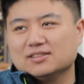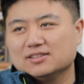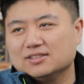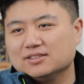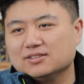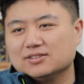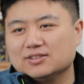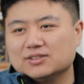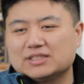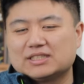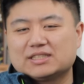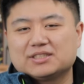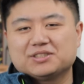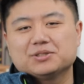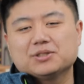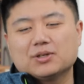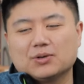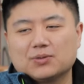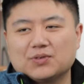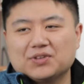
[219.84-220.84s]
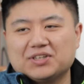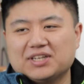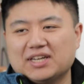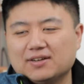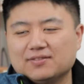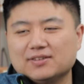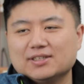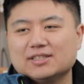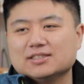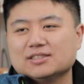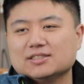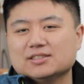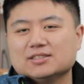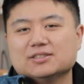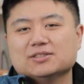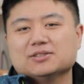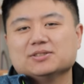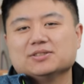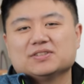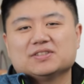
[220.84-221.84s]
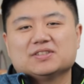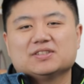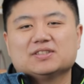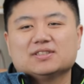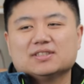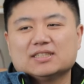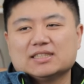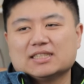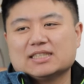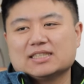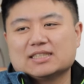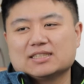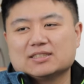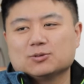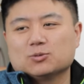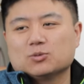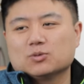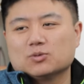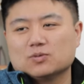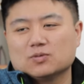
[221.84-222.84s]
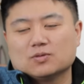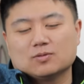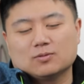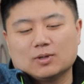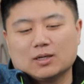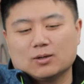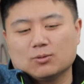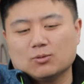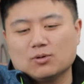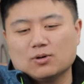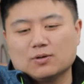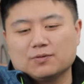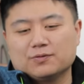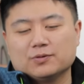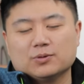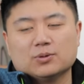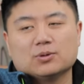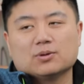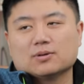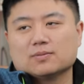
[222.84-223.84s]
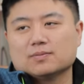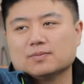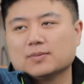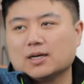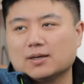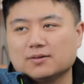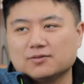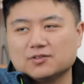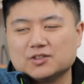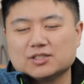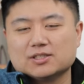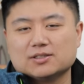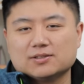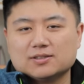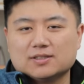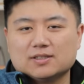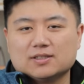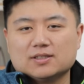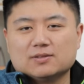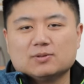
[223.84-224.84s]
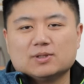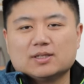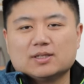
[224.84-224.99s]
yeah. you don't really have anything to do. Like yeah. the werewolf or mafia, uh, mm-hmm.